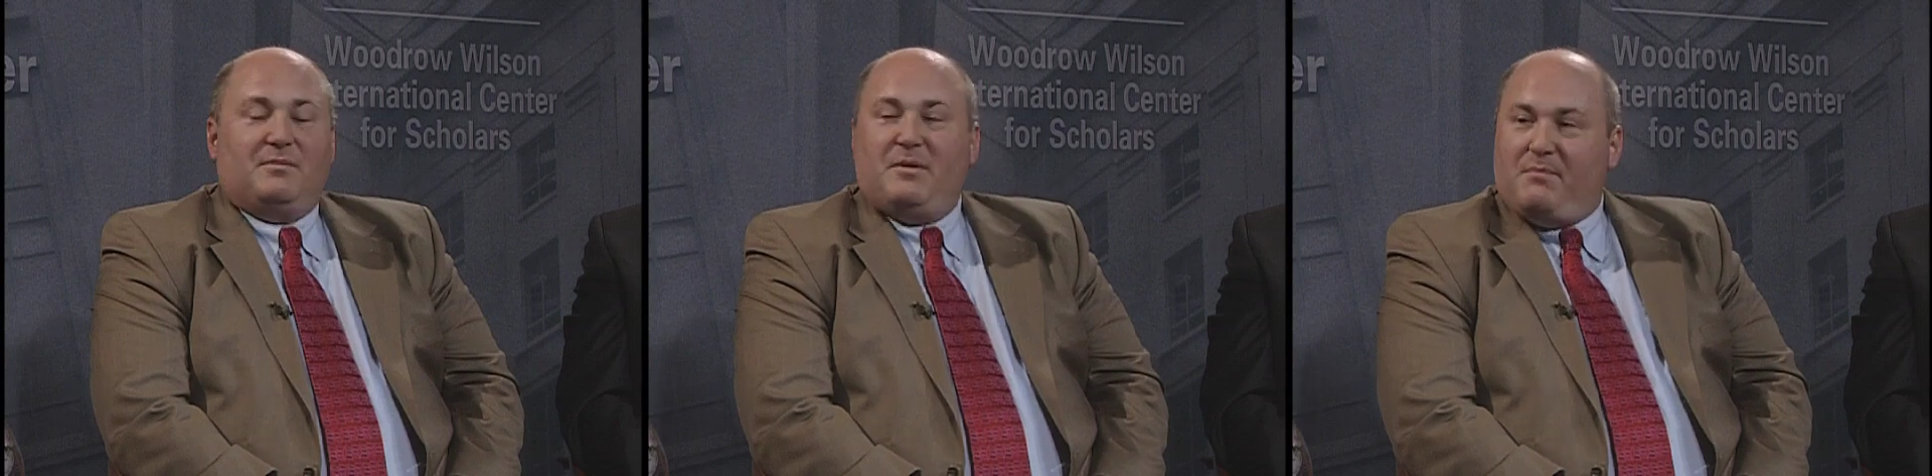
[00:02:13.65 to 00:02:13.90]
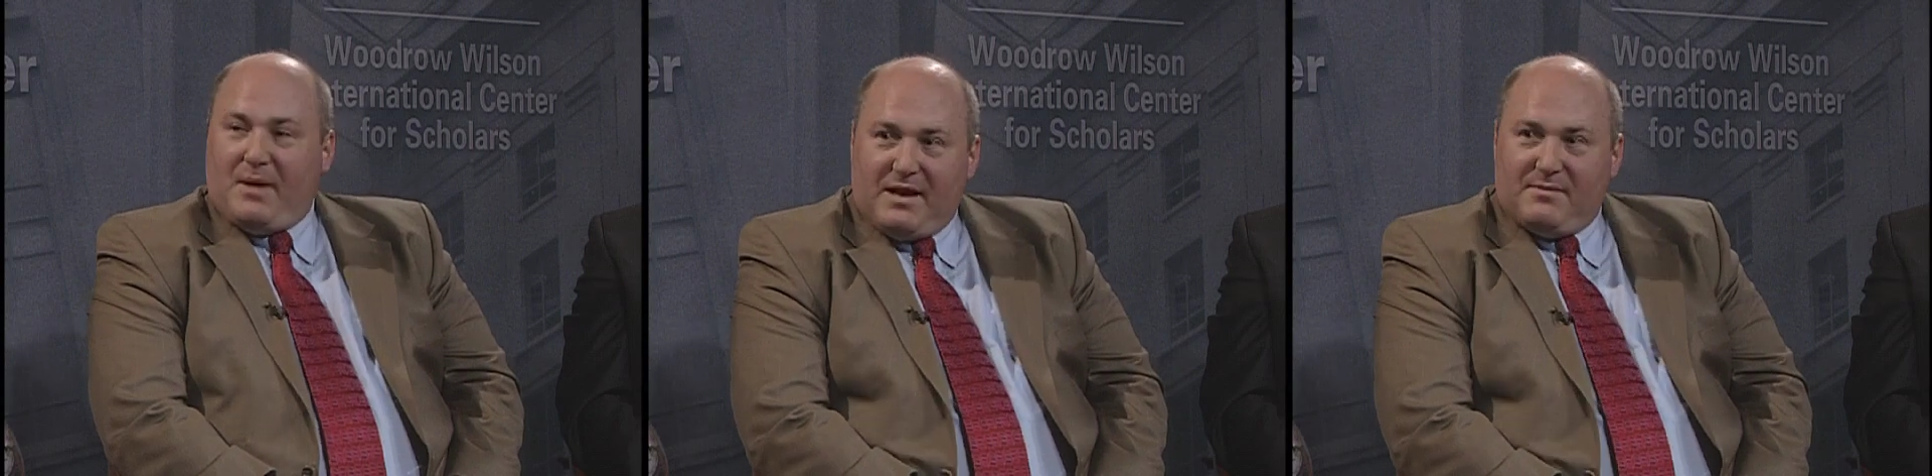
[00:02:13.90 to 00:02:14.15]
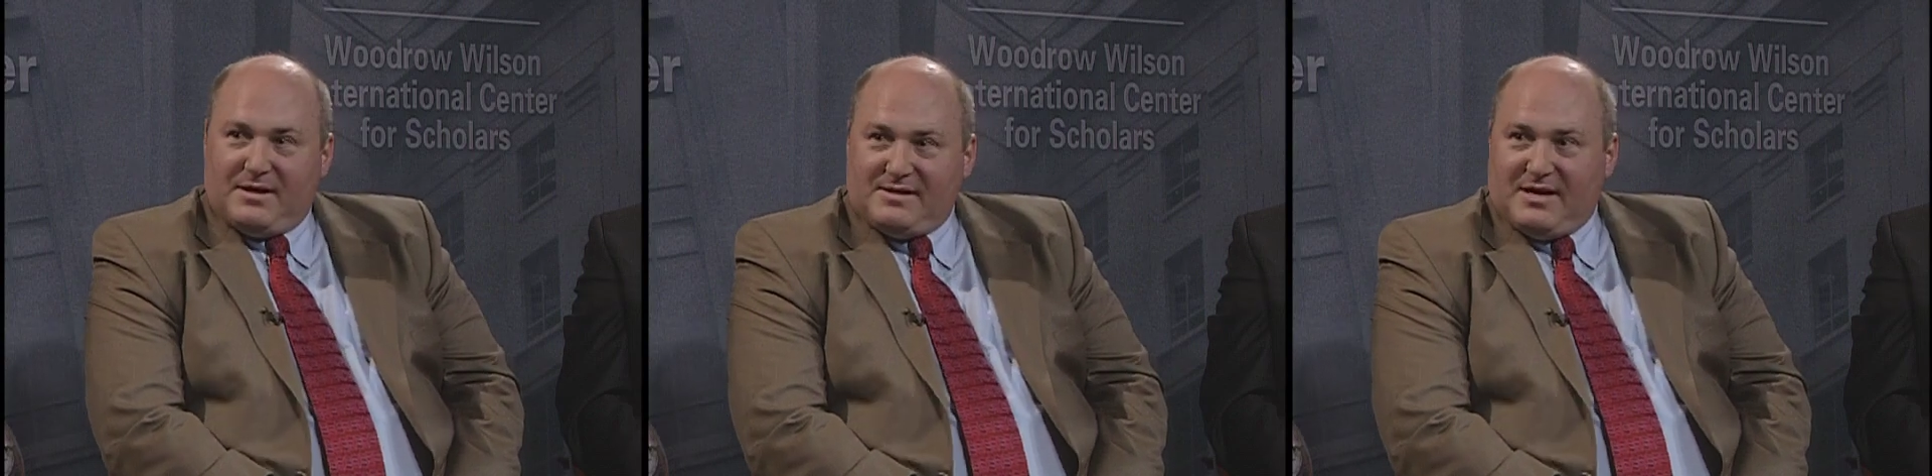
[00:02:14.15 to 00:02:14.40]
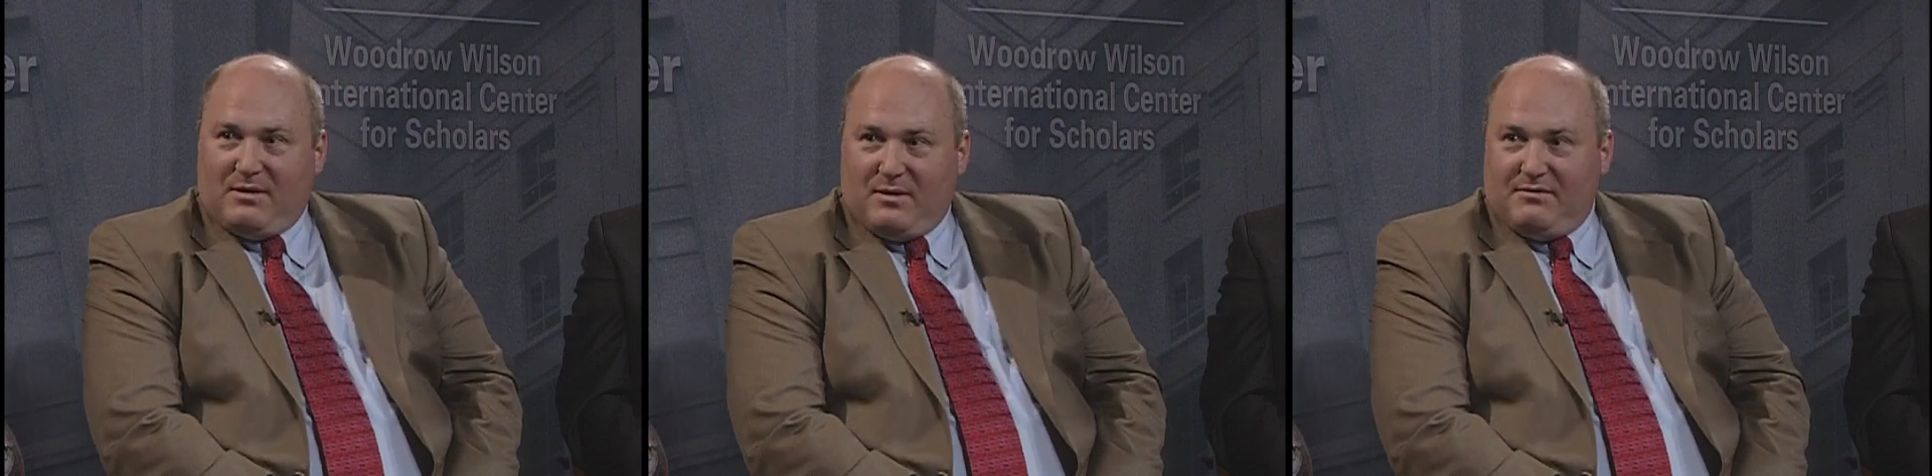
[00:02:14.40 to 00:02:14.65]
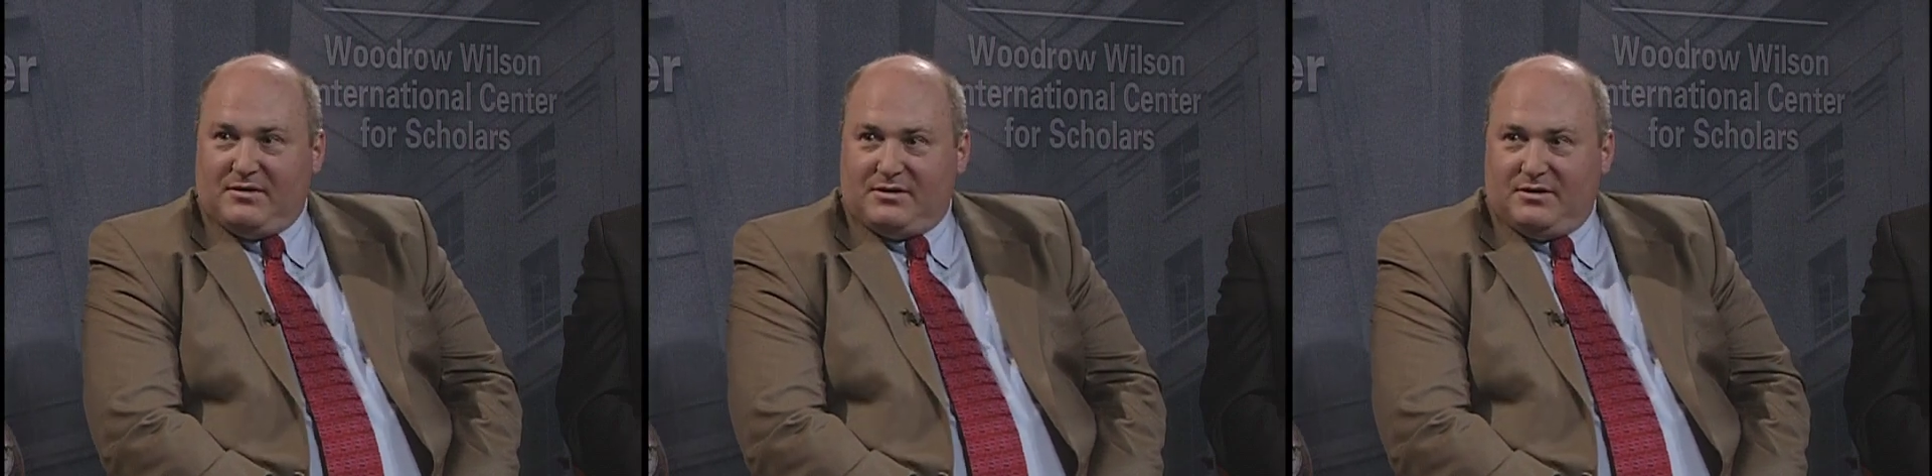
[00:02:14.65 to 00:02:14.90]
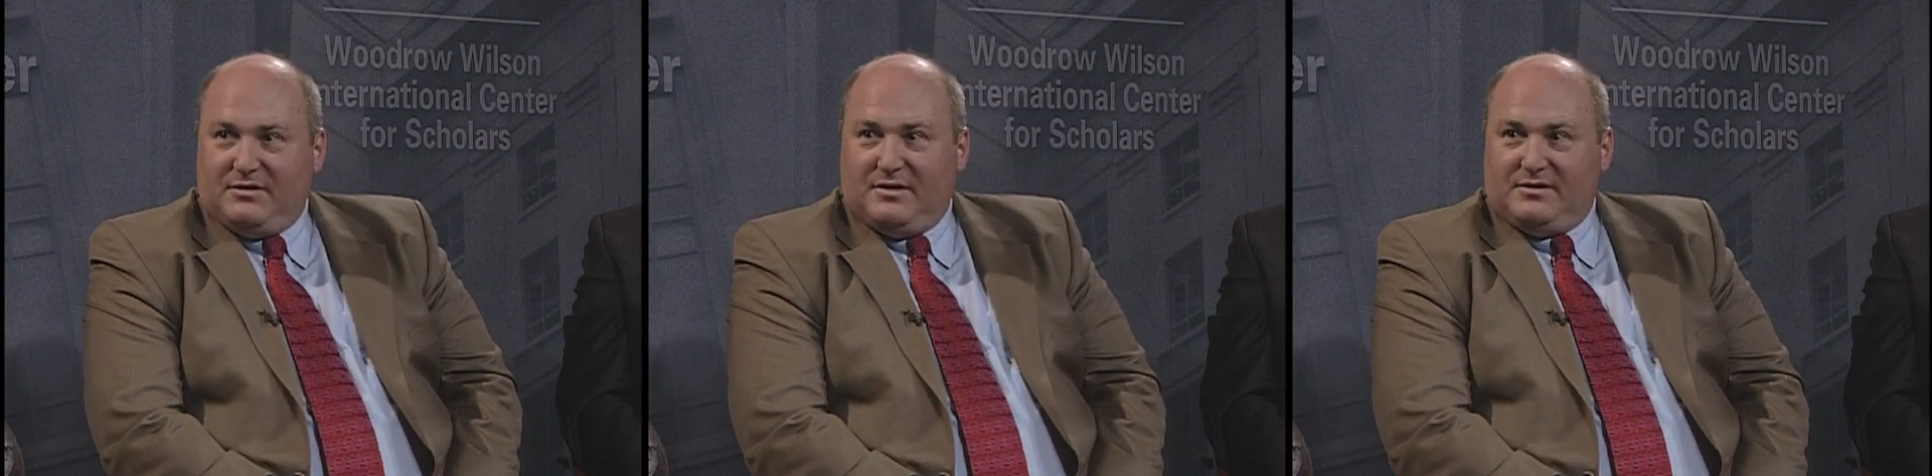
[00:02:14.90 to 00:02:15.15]
impediments, however,
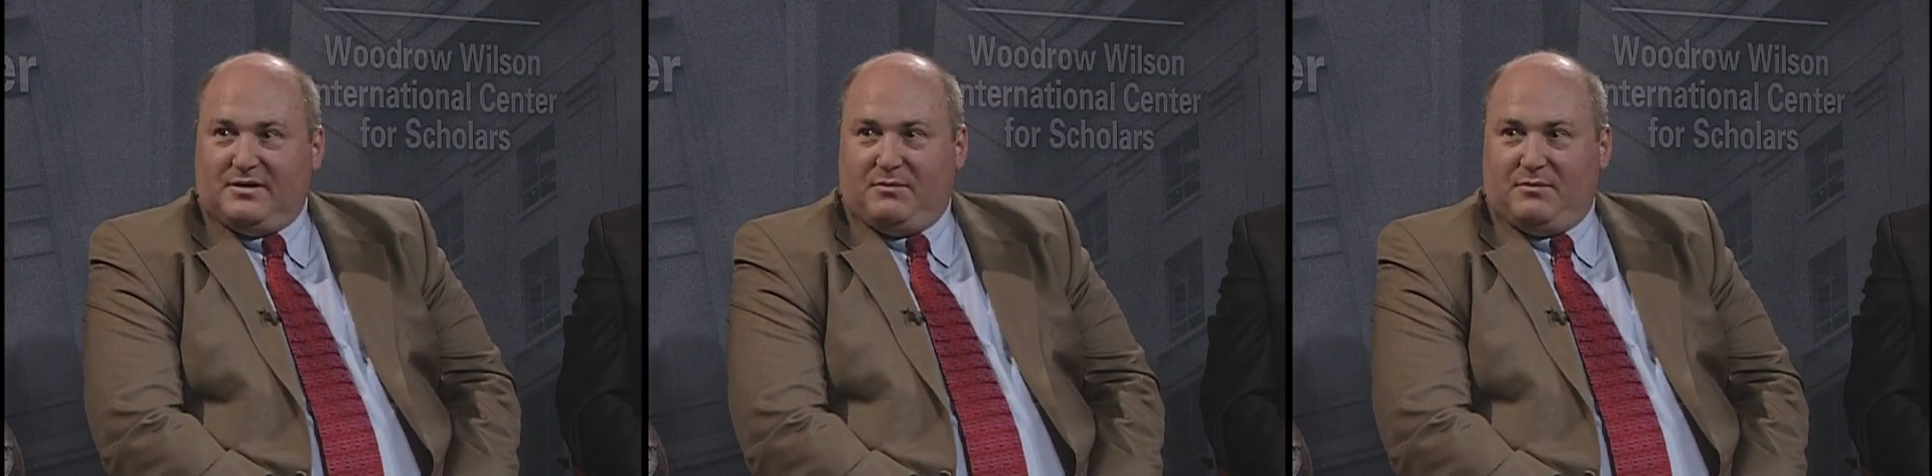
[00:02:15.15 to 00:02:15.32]
to this